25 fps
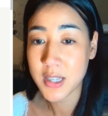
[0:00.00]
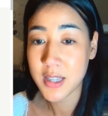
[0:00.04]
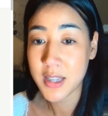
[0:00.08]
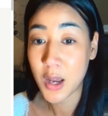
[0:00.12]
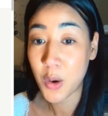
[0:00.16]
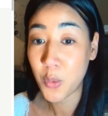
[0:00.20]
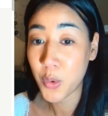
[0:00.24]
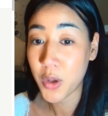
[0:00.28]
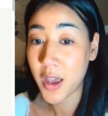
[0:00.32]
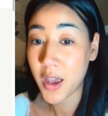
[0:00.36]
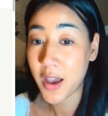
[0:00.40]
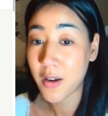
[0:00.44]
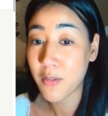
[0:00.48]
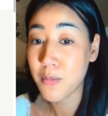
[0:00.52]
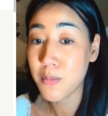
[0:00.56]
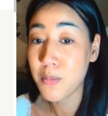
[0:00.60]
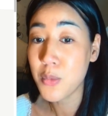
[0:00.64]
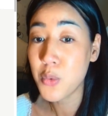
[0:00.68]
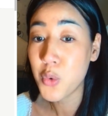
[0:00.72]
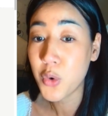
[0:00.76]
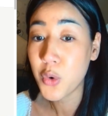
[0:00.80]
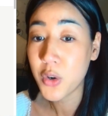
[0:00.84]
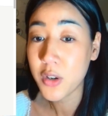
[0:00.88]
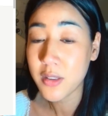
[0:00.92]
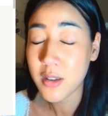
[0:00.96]
Now we have
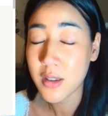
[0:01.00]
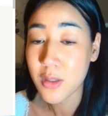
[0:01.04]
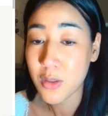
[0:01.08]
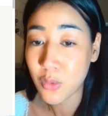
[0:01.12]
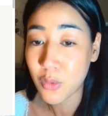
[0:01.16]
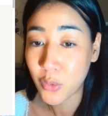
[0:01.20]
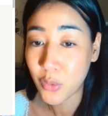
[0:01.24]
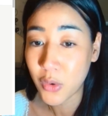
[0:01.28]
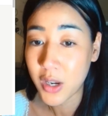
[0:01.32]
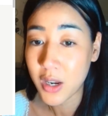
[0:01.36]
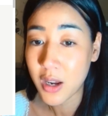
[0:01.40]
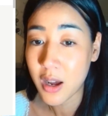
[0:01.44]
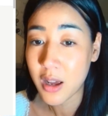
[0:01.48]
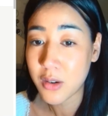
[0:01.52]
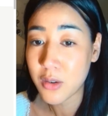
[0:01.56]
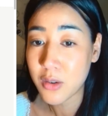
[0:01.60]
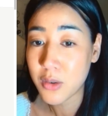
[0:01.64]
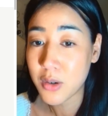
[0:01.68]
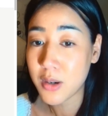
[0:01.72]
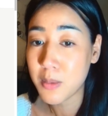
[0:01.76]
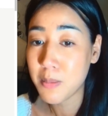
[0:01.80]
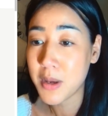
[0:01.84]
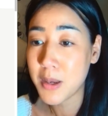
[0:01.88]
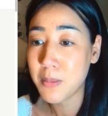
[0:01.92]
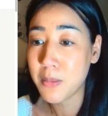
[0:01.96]
more than
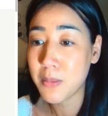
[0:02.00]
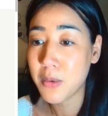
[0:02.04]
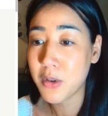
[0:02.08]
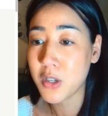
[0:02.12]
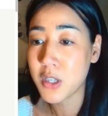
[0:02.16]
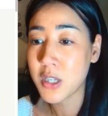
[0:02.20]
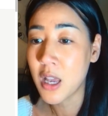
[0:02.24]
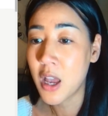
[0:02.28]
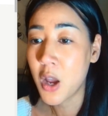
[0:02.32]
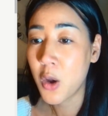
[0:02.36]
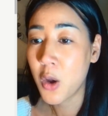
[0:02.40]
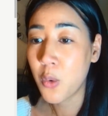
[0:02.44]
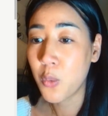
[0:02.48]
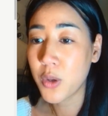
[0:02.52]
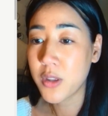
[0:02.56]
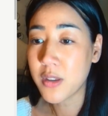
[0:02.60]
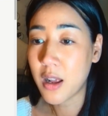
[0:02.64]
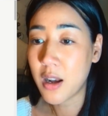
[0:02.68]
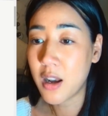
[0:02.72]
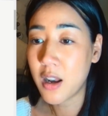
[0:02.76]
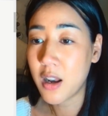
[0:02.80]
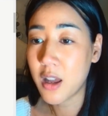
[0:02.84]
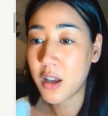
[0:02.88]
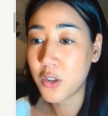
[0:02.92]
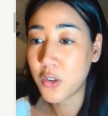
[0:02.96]
300 members with a
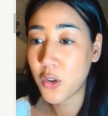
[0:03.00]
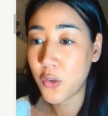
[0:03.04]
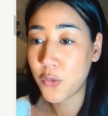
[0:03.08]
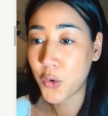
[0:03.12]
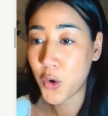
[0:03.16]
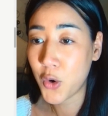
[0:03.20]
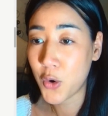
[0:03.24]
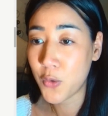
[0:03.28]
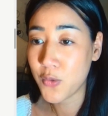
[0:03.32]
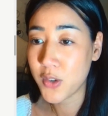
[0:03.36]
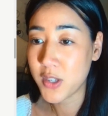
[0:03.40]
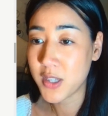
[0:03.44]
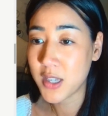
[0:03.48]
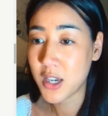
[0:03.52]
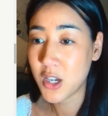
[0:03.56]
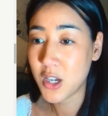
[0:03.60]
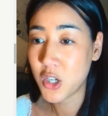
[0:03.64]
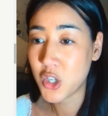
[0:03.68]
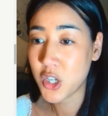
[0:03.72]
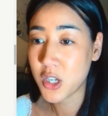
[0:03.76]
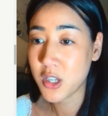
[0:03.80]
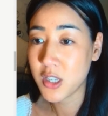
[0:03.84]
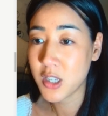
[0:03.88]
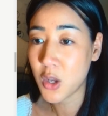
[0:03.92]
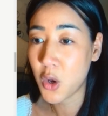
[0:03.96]
lot of
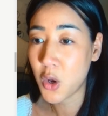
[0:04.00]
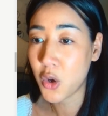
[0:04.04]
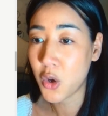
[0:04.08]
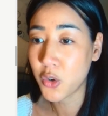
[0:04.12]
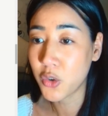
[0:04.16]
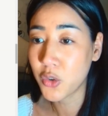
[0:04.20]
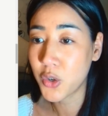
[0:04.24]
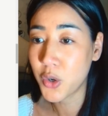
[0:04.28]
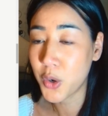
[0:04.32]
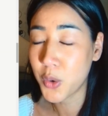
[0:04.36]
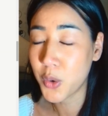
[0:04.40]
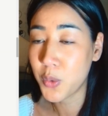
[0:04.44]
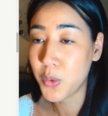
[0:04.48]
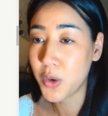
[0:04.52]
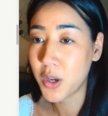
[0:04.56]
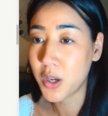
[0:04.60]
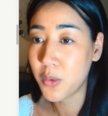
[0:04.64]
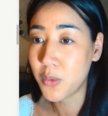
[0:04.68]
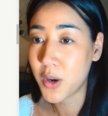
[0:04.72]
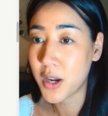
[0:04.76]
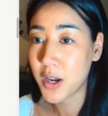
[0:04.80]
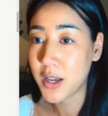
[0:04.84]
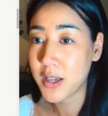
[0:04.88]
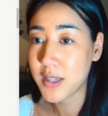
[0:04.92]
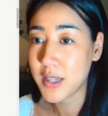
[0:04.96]
conversations ongoing
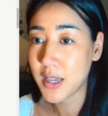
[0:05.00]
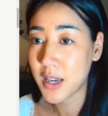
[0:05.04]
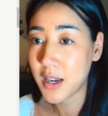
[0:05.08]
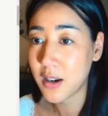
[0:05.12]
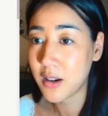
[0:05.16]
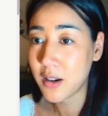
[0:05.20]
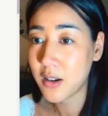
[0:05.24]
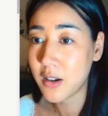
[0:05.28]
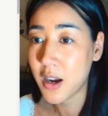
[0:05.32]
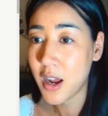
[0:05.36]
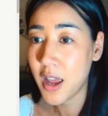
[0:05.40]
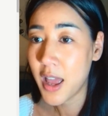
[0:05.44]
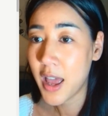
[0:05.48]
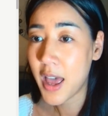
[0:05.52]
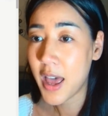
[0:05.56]
right here.